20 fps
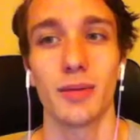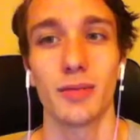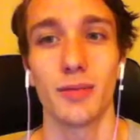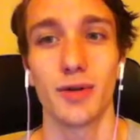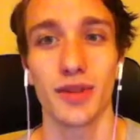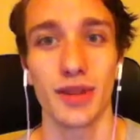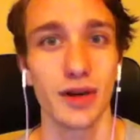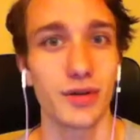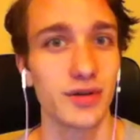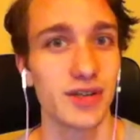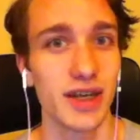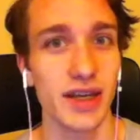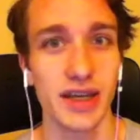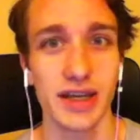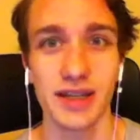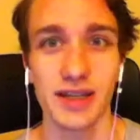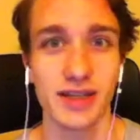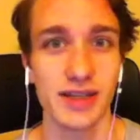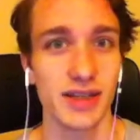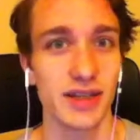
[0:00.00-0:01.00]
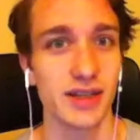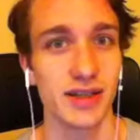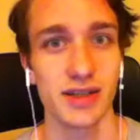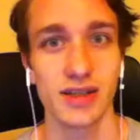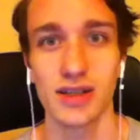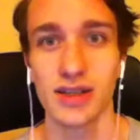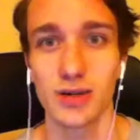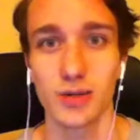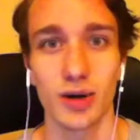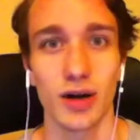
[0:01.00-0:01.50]
without taking 6
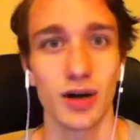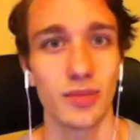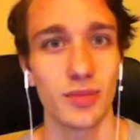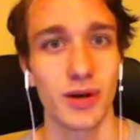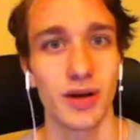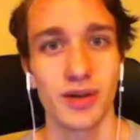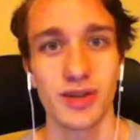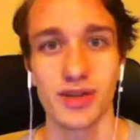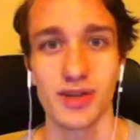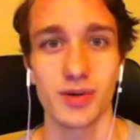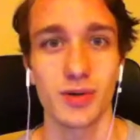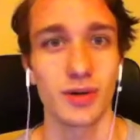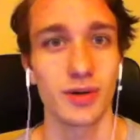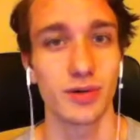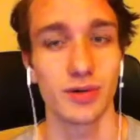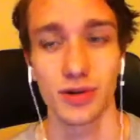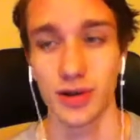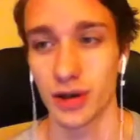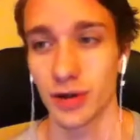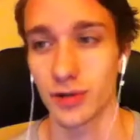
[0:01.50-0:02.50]
to 12 months to